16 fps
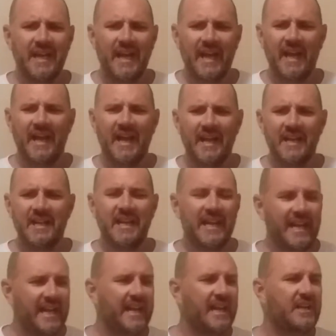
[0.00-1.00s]
and
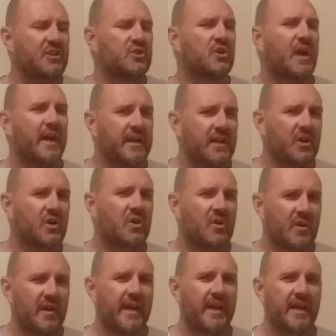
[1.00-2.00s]
he tried to
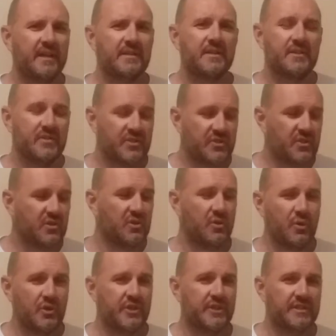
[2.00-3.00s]
create
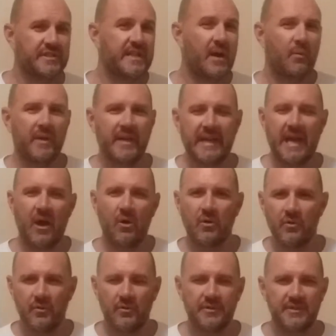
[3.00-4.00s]
solutions that would counter
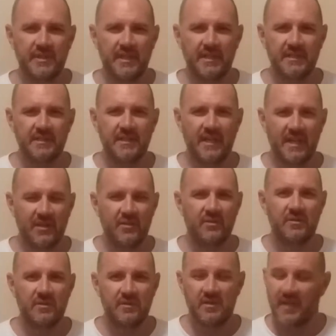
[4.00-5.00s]
those things. And
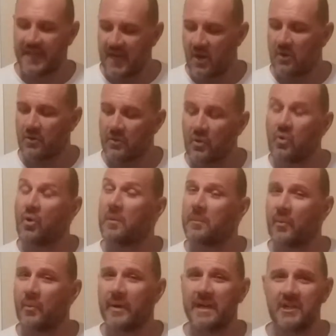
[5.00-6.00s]
to counter the
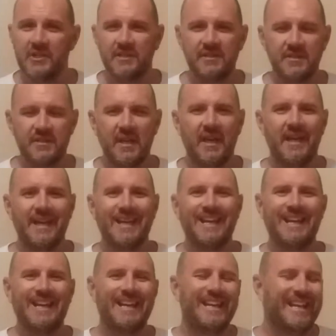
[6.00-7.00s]
corporations,
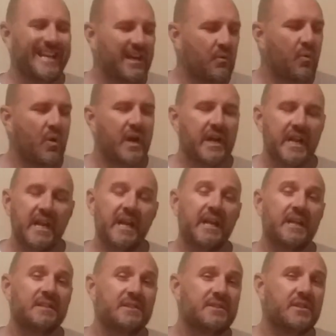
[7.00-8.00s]
he wanted to
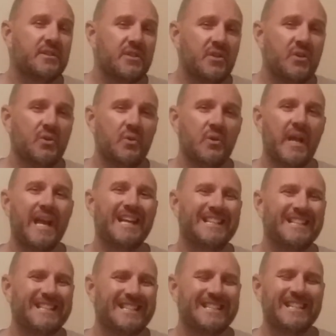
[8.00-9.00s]
institute a
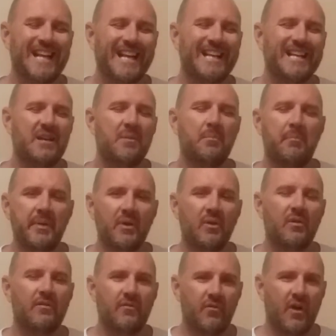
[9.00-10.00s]
second Bill
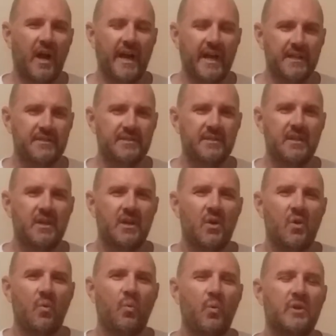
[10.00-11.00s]
of Rights,
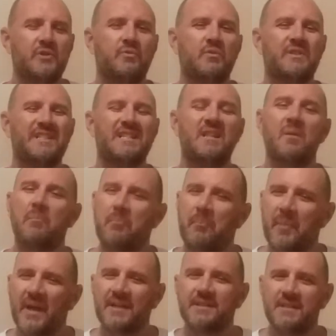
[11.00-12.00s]
which was in the
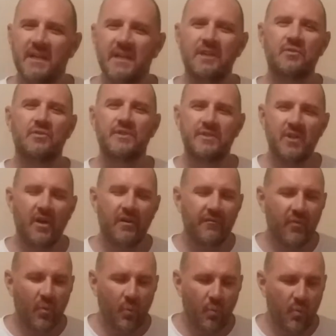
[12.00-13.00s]
best interest of
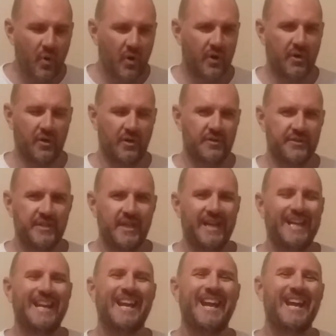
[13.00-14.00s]
the workers.
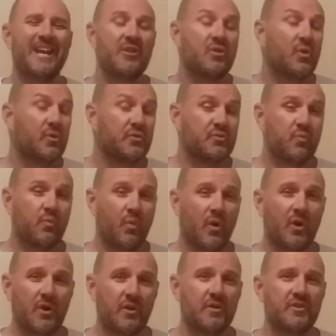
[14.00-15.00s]
And those
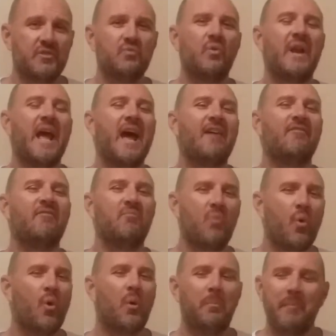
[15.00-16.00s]
workers would have
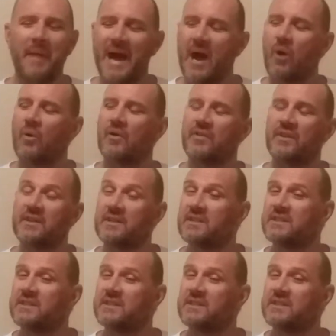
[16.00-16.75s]
more power than the